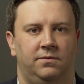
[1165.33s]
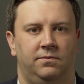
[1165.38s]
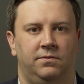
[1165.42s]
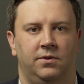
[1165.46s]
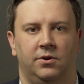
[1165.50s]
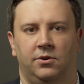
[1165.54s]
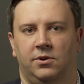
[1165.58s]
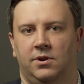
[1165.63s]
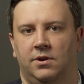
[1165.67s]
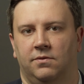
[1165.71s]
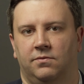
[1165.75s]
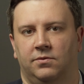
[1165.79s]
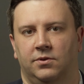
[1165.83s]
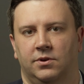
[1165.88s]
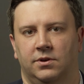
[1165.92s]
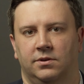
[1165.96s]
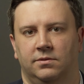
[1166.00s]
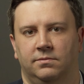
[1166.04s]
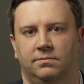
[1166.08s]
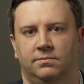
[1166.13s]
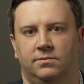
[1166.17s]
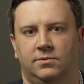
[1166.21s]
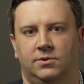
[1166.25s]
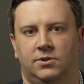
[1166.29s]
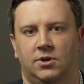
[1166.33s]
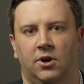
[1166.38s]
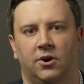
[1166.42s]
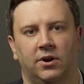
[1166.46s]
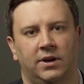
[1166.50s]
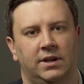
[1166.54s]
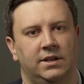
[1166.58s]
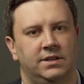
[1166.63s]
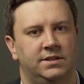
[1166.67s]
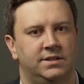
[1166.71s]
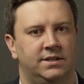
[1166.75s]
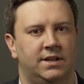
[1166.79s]
very different
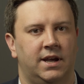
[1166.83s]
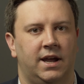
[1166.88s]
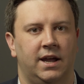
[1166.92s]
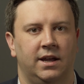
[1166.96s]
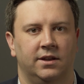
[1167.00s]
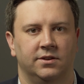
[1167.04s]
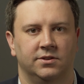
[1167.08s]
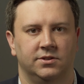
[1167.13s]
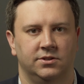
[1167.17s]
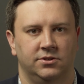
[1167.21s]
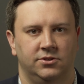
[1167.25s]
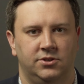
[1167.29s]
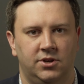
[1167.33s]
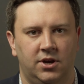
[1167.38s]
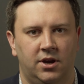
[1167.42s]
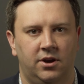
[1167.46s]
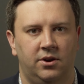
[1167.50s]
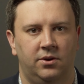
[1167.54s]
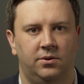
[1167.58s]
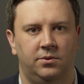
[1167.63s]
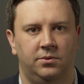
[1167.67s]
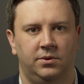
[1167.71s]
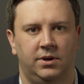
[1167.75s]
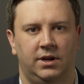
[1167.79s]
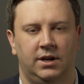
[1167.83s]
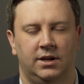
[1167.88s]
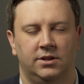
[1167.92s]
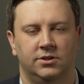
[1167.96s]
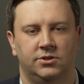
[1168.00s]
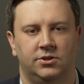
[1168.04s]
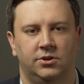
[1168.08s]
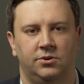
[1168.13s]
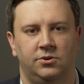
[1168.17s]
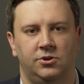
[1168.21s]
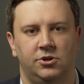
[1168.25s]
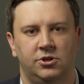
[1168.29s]
talking styles and tone,
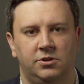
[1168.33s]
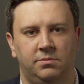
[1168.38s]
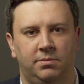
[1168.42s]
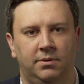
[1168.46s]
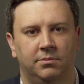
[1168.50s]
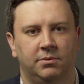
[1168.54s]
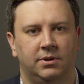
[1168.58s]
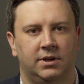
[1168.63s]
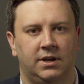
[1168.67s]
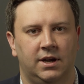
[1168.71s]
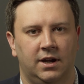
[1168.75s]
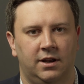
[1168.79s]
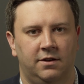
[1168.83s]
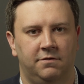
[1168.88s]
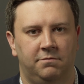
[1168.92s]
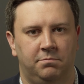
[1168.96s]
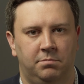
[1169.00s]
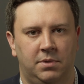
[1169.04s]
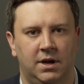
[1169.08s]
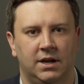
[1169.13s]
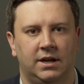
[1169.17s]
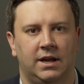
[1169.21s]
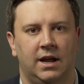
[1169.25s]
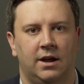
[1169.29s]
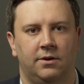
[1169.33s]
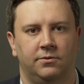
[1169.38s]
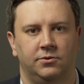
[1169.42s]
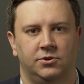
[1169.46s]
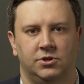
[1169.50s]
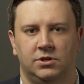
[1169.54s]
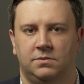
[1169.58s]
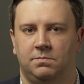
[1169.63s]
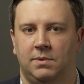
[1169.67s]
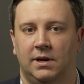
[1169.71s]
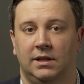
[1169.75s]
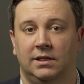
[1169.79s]
and so you should be able to kind of pick out
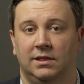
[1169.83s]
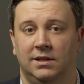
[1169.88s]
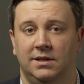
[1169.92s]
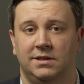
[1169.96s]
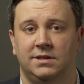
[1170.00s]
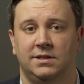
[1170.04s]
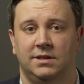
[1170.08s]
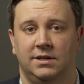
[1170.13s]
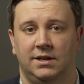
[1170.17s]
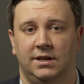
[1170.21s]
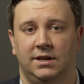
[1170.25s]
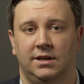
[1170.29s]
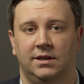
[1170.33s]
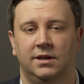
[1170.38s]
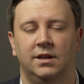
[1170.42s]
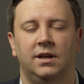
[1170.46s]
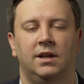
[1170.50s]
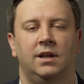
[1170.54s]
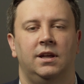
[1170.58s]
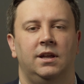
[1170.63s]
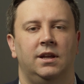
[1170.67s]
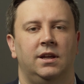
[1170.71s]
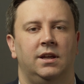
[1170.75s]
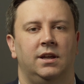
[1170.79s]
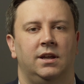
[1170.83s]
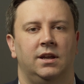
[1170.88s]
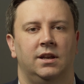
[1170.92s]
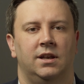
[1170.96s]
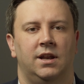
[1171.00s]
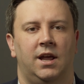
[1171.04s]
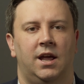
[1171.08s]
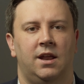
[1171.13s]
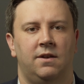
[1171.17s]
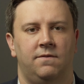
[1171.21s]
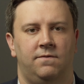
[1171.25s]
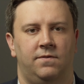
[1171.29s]
just by listening in
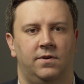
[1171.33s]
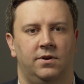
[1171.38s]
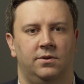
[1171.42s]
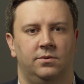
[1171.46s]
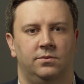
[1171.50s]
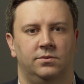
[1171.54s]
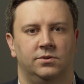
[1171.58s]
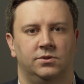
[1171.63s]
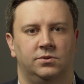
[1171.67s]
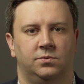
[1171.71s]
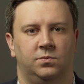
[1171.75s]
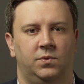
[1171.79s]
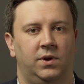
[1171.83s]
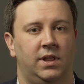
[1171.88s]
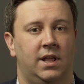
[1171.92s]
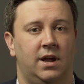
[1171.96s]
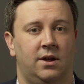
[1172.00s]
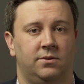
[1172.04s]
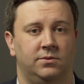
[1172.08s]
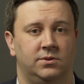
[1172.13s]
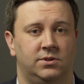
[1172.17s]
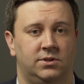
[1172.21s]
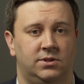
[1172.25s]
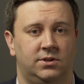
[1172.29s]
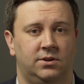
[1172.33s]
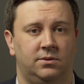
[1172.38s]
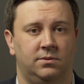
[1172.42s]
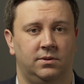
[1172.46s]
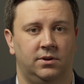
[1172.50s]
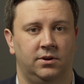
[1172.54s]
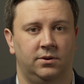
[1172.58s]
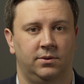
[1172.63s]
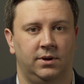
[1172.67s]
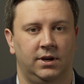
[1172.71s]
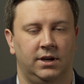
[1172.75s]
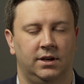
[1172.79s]
headphones without
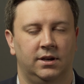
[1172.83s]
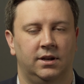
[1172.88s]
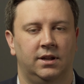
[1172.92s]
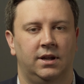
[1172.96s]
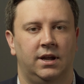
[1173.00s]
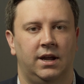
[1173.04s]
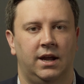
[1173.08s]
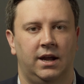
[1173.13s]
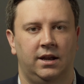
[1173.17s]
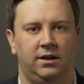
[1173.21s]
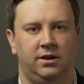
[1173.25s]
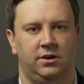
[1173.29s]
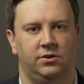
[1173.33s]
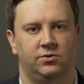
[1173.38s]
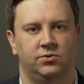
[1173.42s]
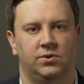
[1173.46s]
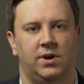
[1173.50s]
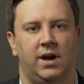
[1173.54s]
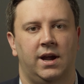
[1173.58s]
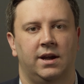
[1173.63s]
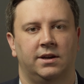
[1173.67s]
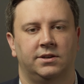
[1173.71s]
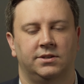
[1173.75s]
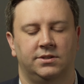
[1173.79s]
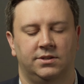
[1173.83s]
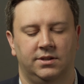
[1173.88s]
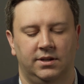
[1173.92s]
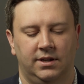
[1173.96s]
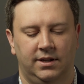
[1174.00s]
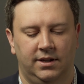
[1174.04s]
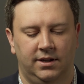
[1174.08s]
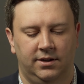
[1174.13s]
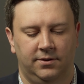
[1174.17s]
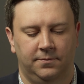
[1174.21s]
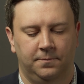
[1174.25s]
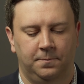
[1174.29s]
soloing any tracks
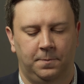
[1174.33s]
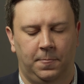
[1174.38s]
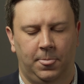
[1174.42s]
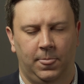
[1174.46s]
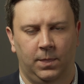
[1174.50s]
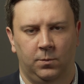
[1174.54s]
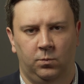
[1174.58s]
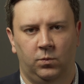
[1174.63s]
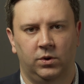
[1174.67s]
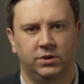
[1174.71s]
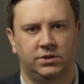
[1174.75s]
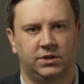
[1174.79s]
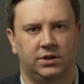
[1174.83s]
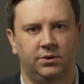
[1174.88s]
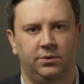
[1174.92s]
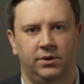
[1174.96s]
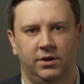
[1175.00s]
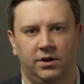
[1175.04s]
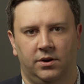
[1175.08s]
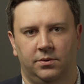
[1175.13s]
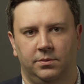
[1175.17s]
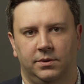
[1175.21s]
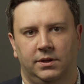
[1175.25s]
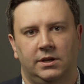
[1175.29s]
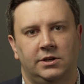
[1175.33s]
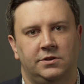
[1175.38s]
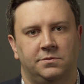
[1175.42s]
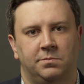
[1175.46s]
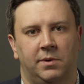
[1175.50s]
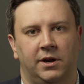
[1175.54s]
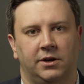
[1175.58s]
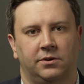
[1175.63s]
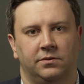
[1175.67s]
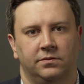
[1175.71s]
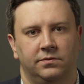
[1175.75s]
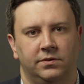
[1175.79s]
what's going on with each
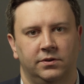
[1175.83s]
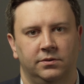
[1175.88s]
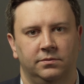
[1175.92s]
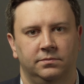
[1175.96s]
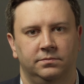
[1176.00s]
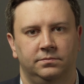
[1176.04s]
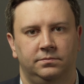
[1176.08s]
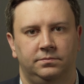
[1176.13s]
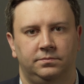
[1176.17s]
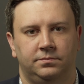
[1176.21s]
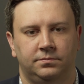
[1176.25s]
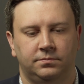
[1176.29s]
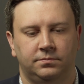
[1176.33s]
microphone.